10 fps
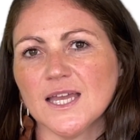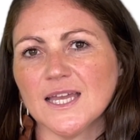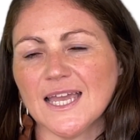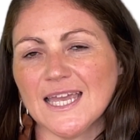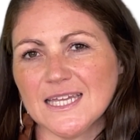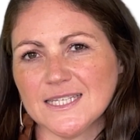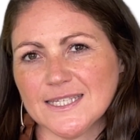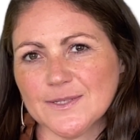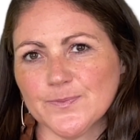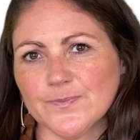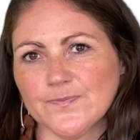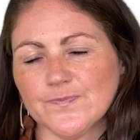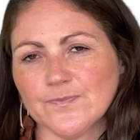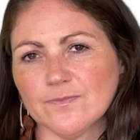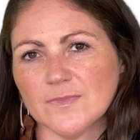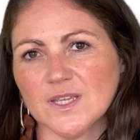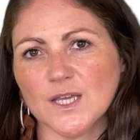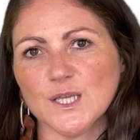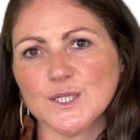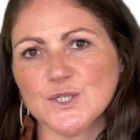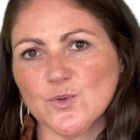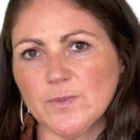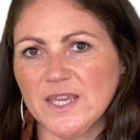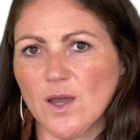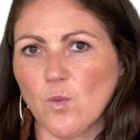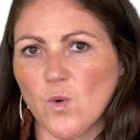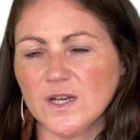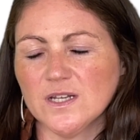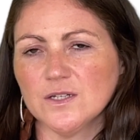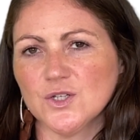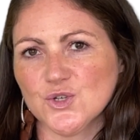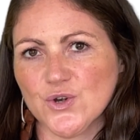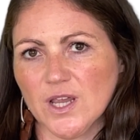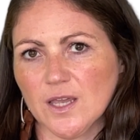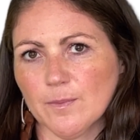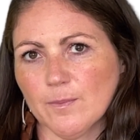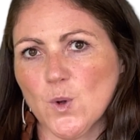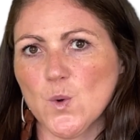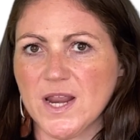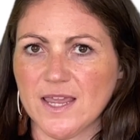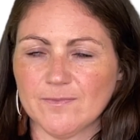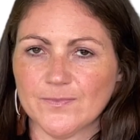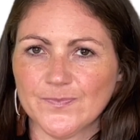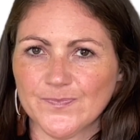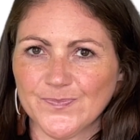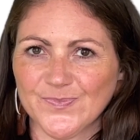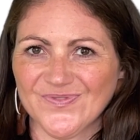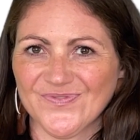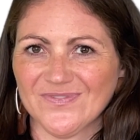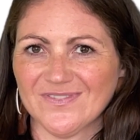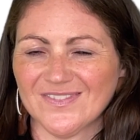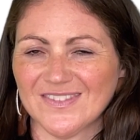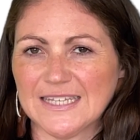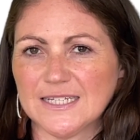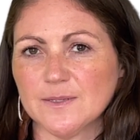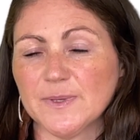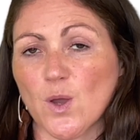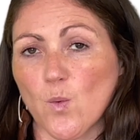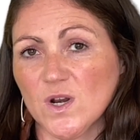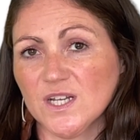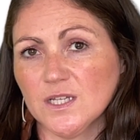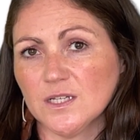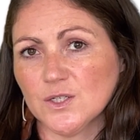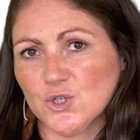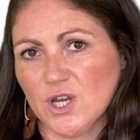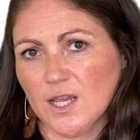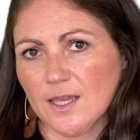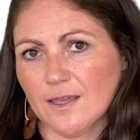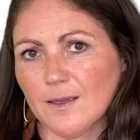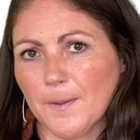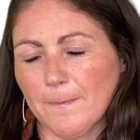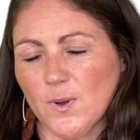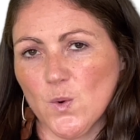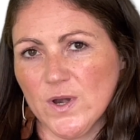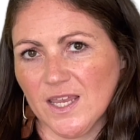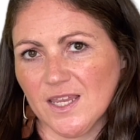It is to be a one-trick pony. To be a one-trick pony.